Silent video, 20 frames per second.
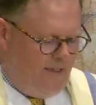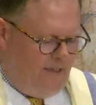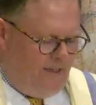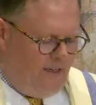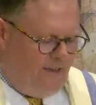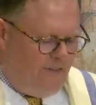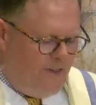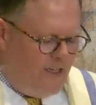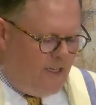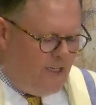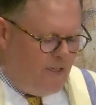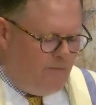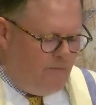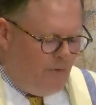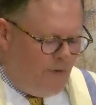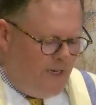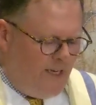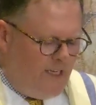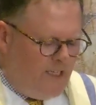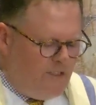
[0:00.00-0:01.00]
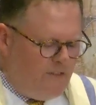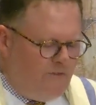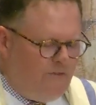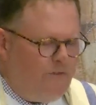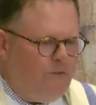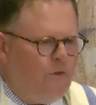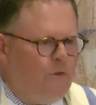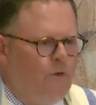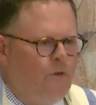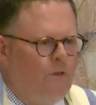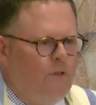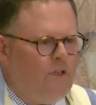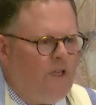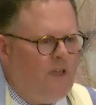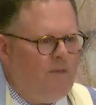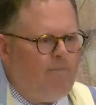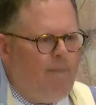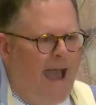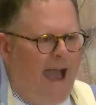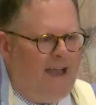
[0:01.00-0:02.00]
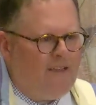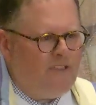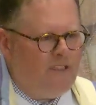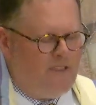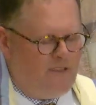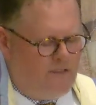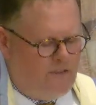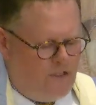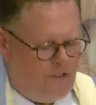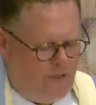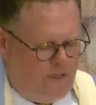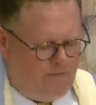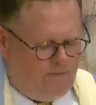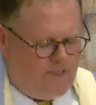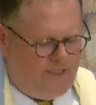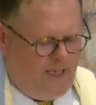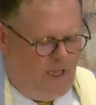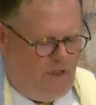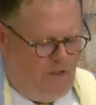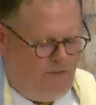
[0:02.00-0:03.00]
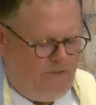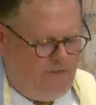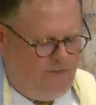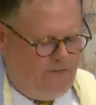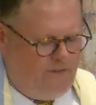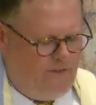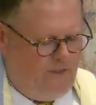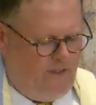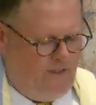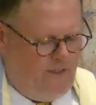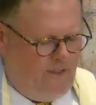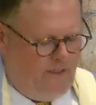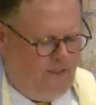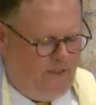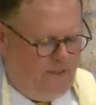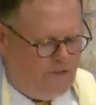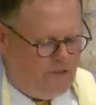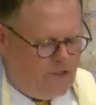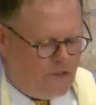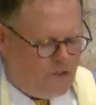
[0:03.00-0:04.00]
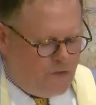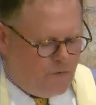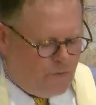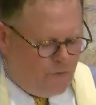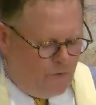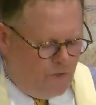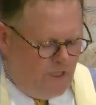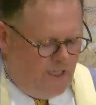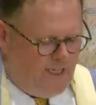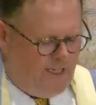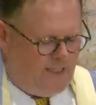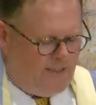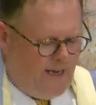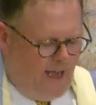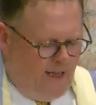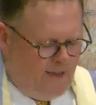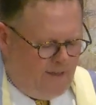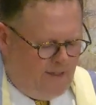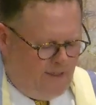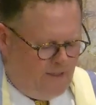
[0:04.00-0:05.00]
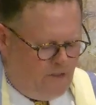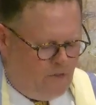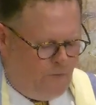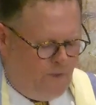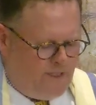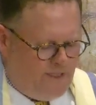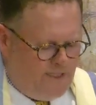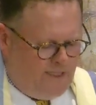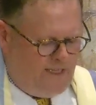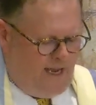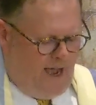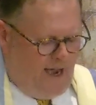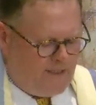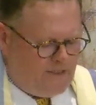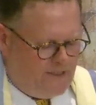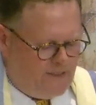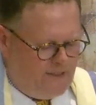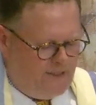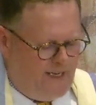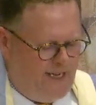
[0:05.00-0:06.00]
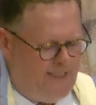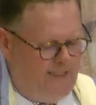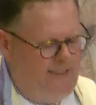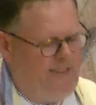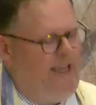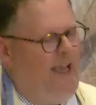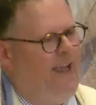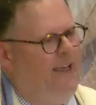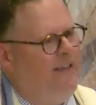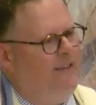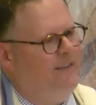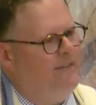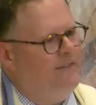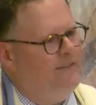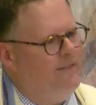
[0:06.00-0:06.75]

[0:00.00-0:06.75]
If he could bring his full compassion to himself to truly acknowledge what the doctor had said,